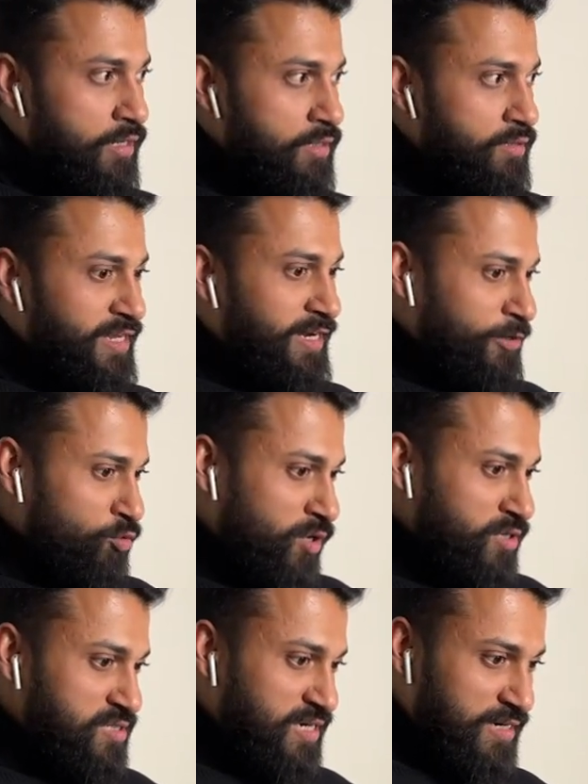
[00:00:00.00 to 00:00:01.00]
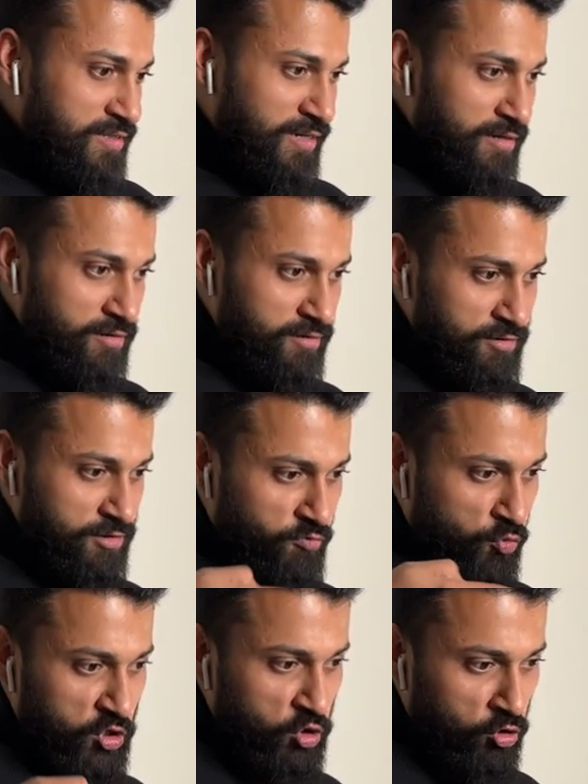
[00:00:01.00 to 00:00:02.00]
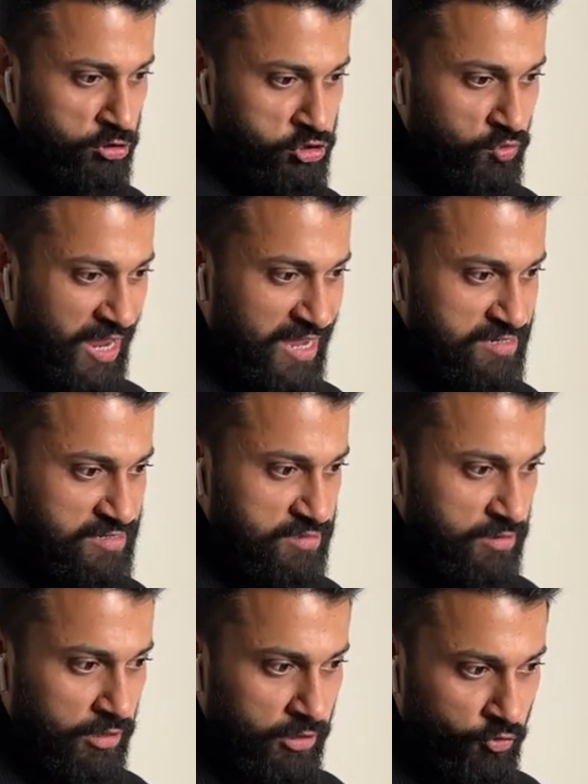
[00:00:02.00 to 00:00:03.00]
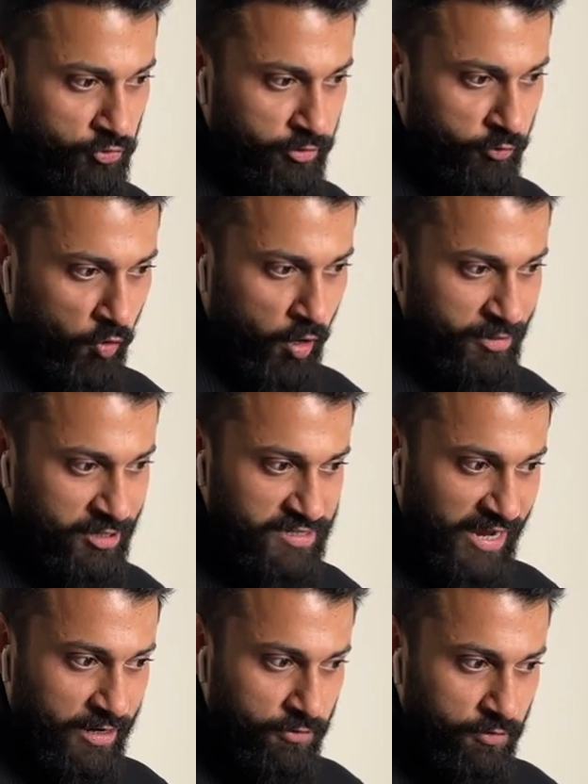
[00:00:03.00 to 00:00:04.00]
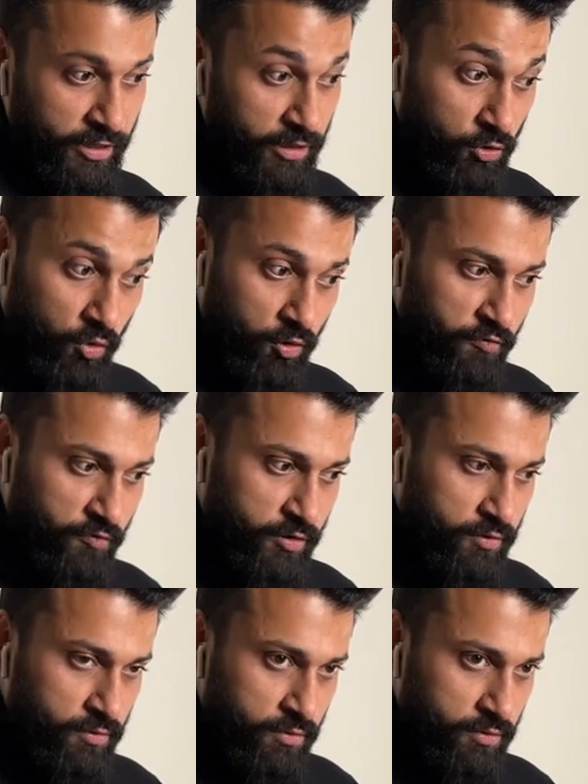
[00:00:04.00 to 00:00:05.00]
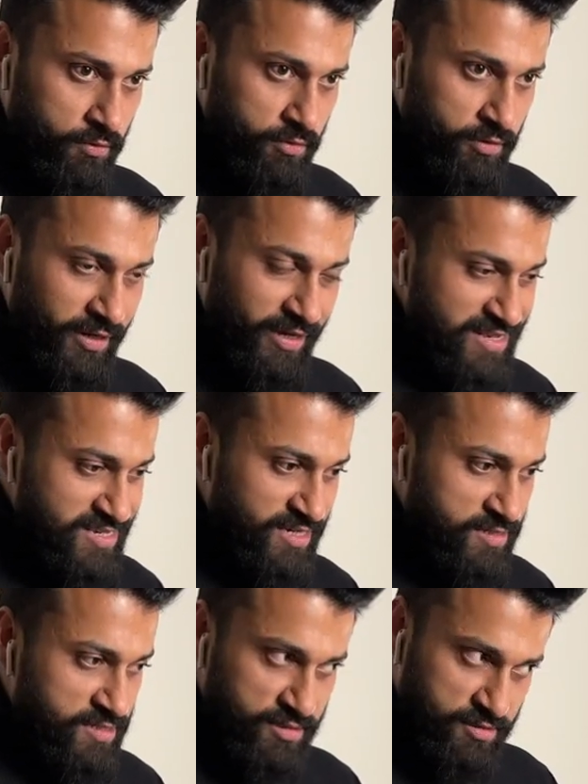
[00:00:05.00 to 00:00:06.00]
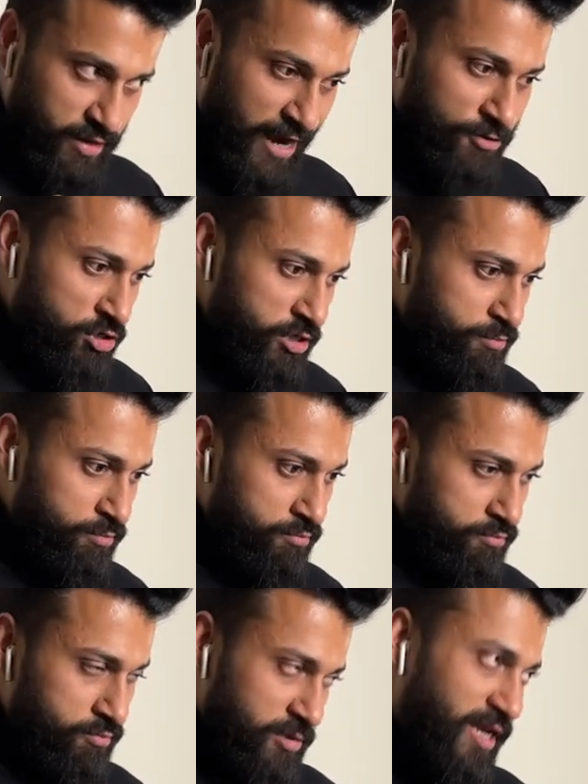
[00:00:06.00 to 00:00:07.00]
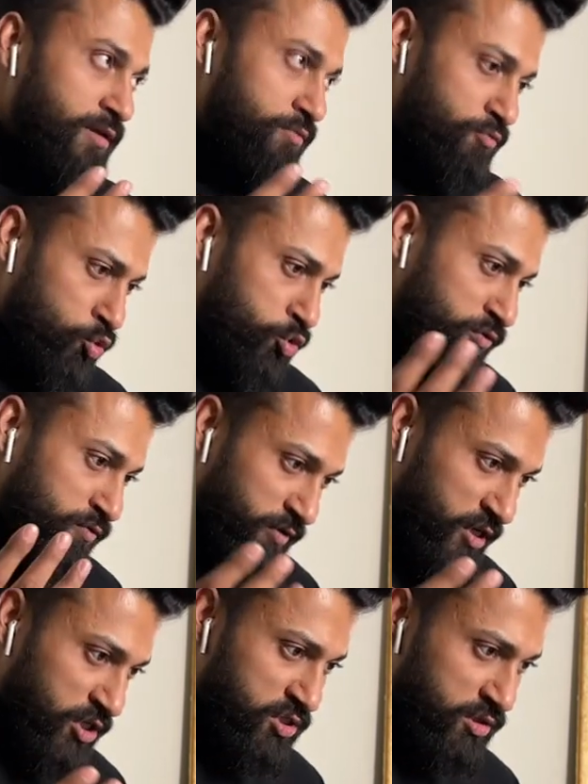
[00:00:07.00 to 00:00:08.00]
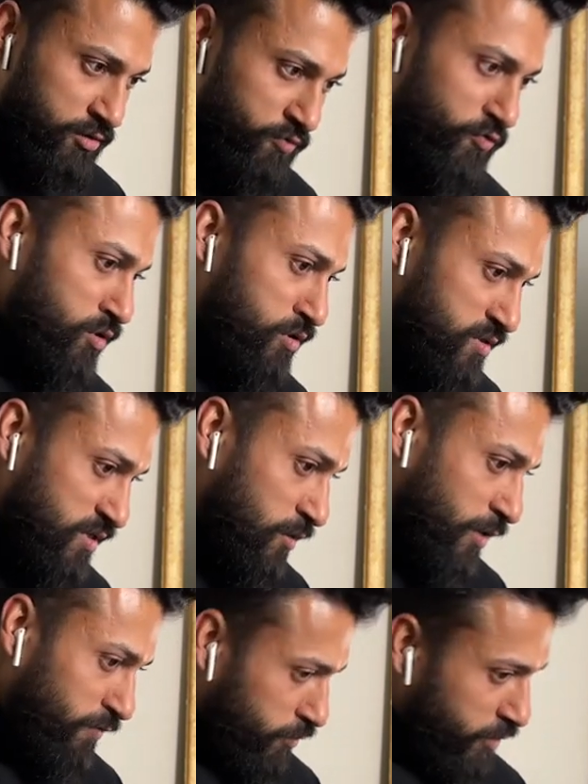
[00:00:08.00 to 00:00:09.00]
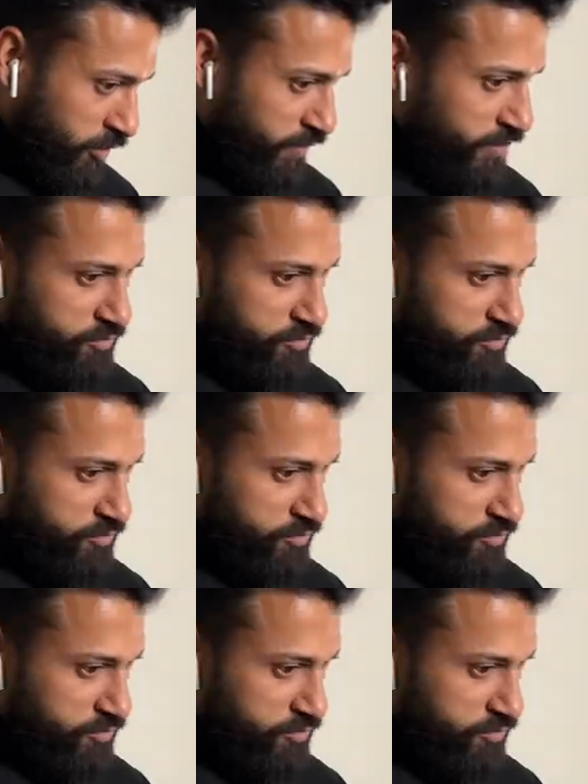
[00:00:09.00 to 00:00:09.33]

they need to understand that the woman also has her own requirements and in a lot of instances actually like most of the rejection in the world is done by women right